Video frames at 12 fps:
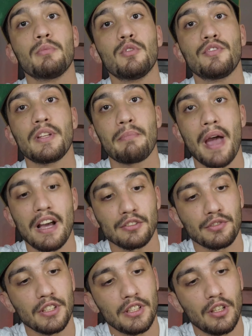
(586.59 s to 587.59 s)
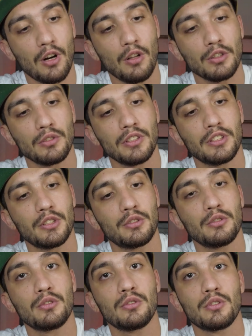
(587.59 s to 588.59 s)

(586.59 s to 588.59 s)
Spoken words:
remove the battery, all you need to do